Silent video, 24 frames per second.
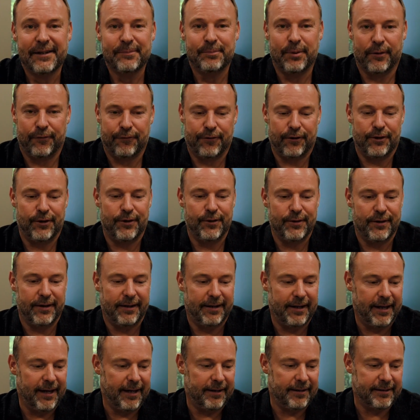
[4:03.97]
But for you
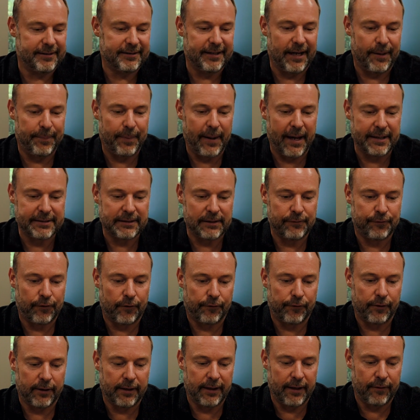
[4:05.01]
today to stop asking for
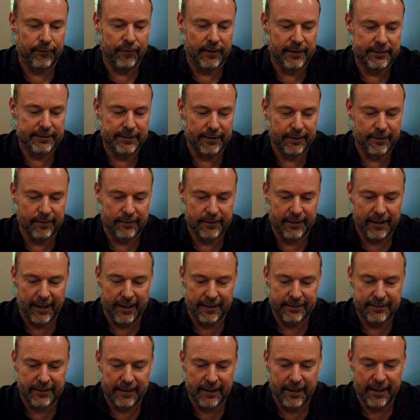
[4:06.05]
forgiveness and go,
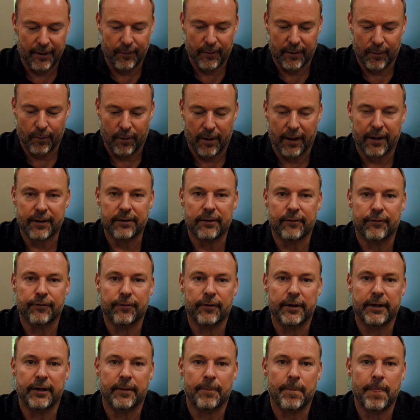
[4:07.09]
God, today I want to walk in the
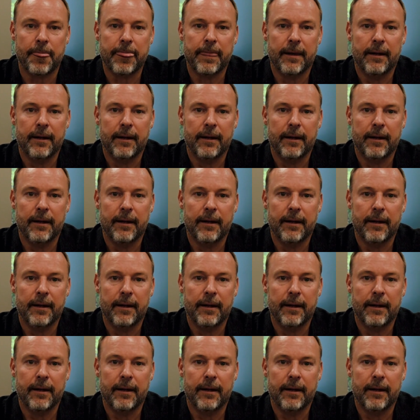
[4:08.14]
freedom.